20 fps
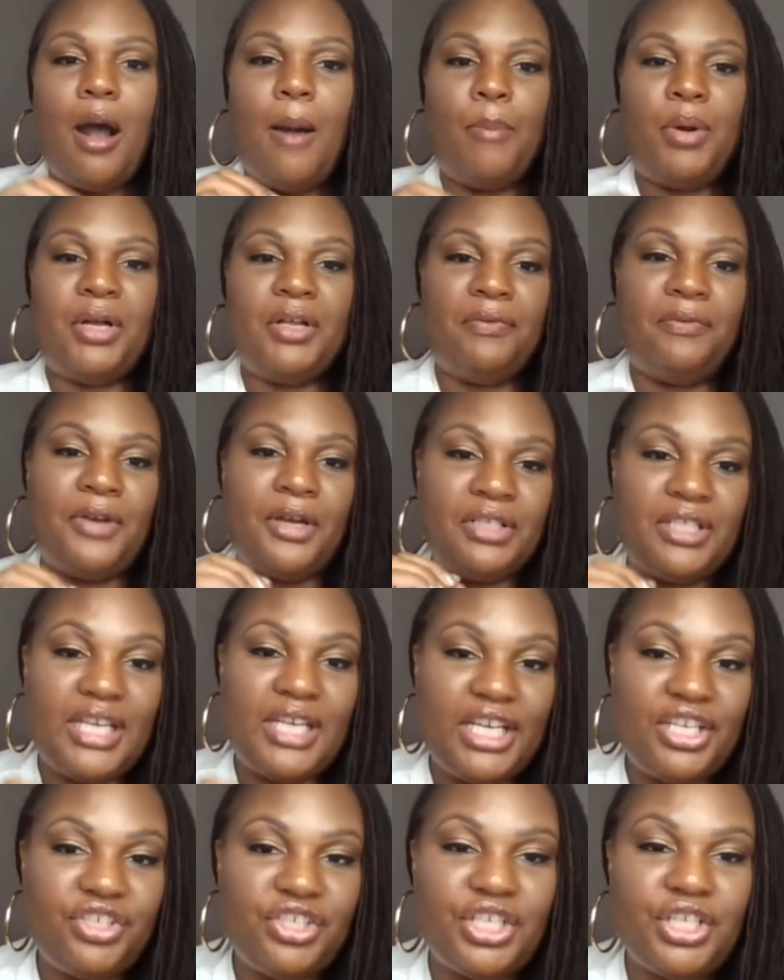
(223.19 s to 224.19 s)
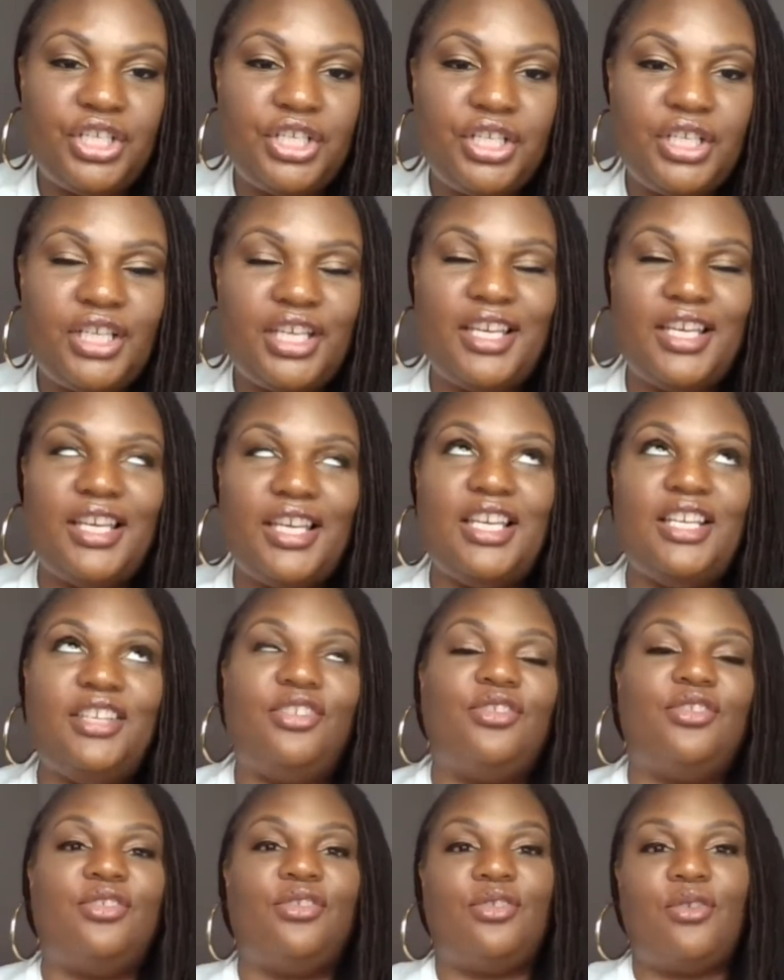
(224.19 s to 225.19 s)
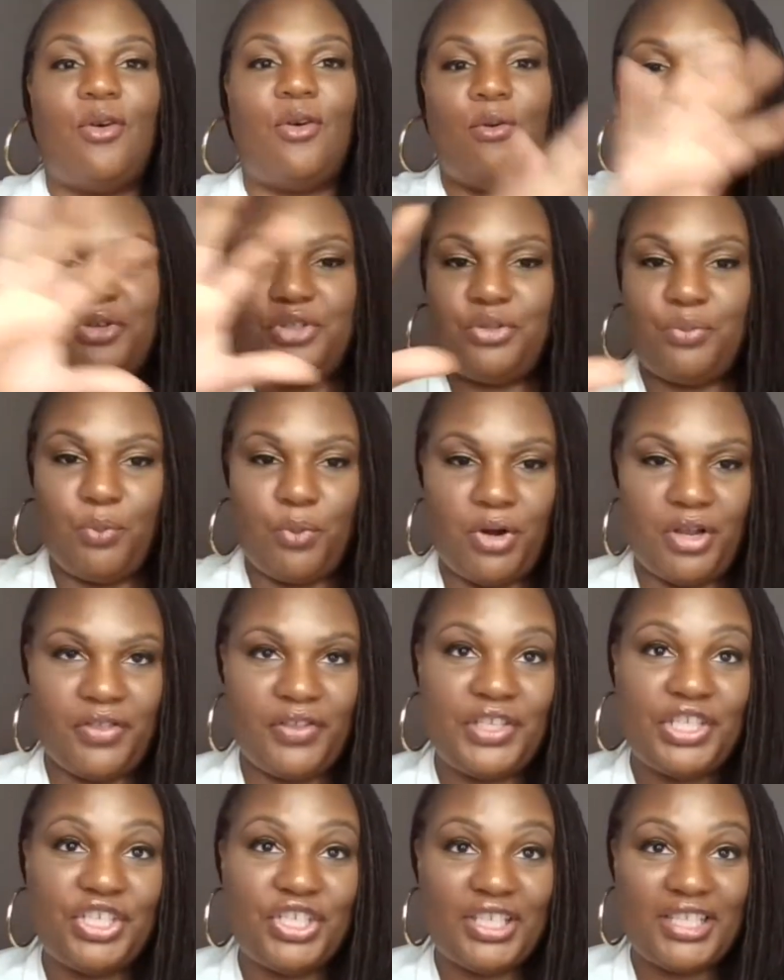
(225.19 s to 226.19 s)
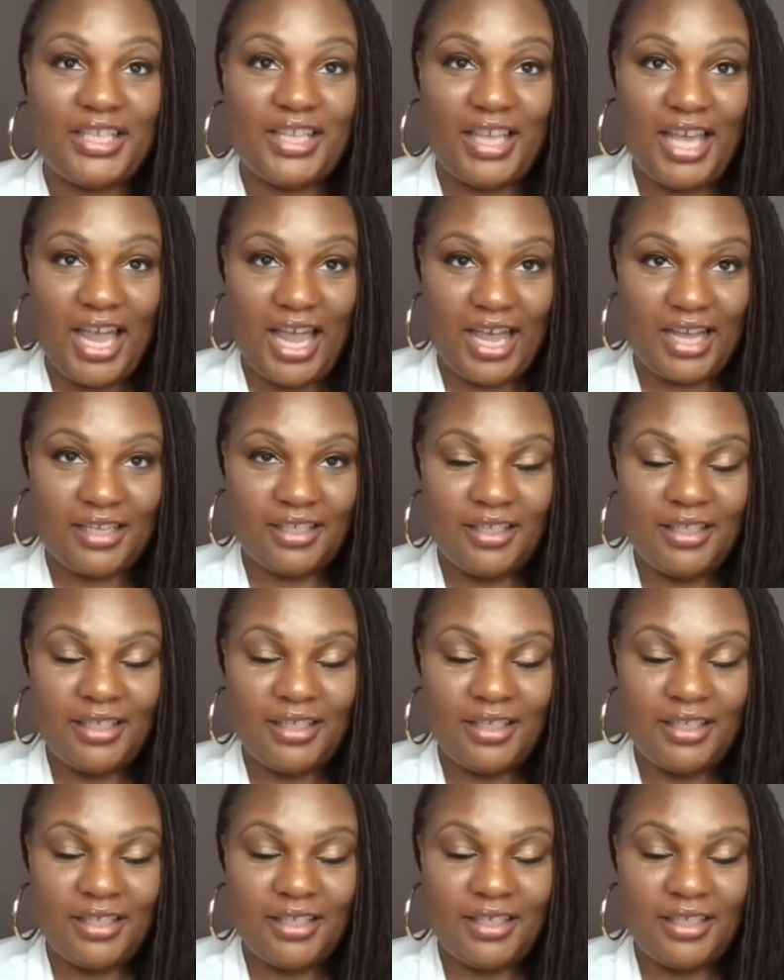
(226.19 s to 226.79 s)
But foundation is so much more than just that.